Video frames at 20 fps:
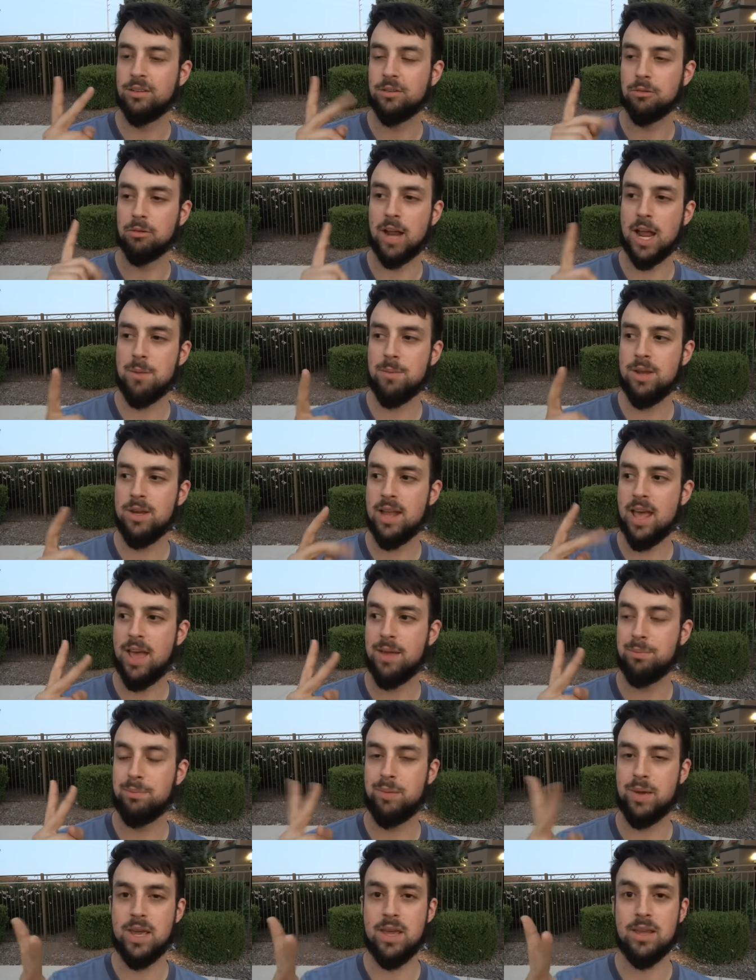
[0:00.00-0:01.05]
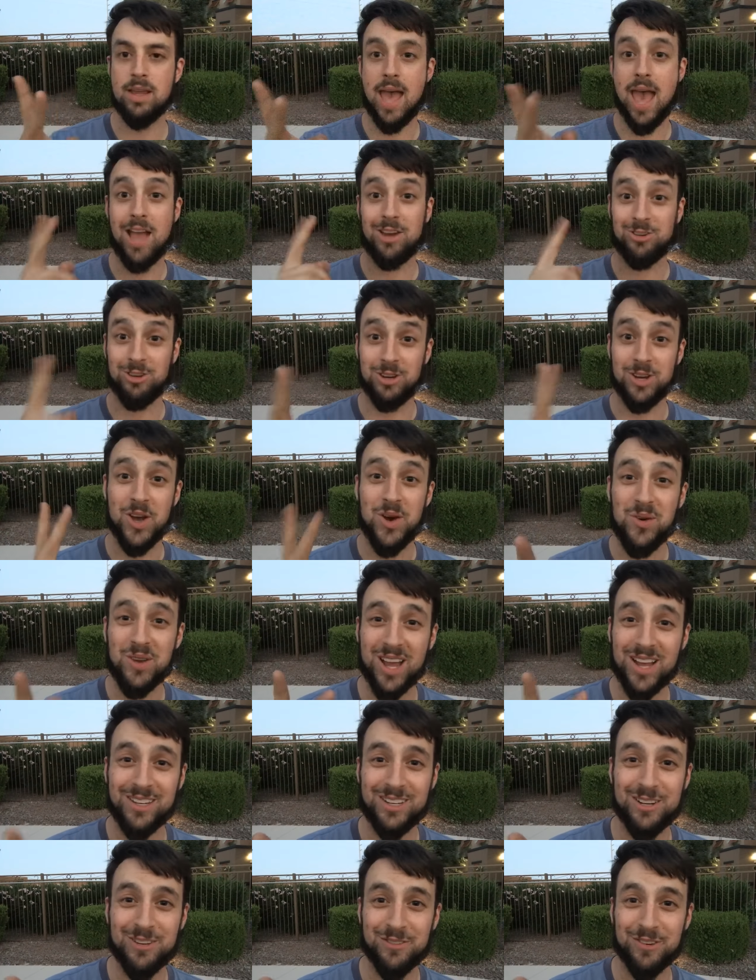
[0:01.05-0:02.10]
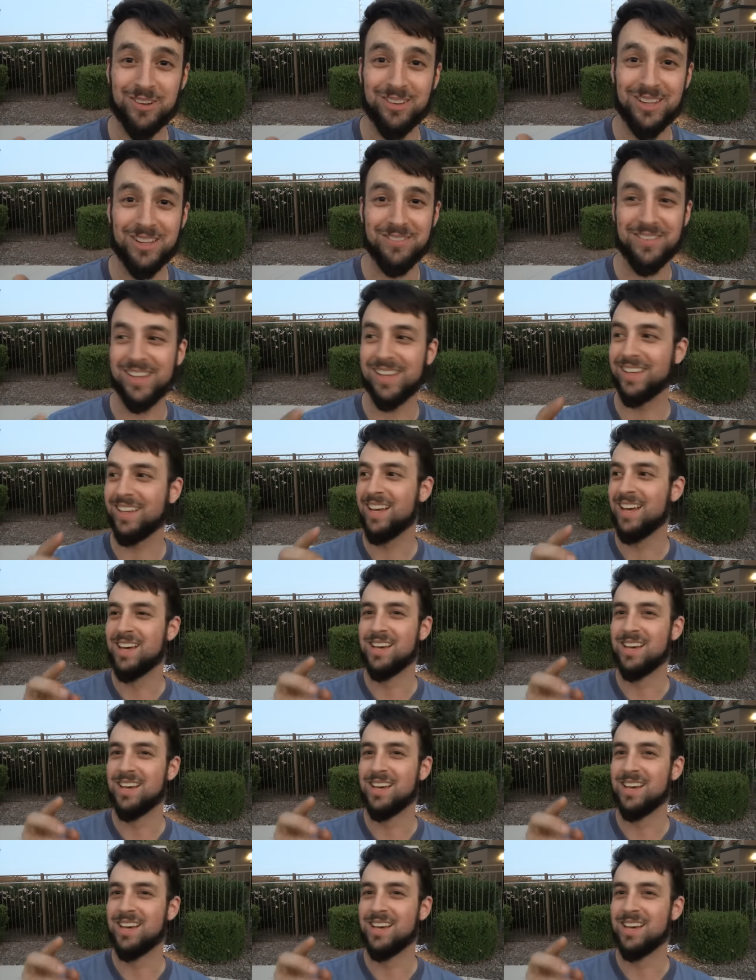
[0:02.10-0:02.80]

Raymond and Pete actually know what I do for a living.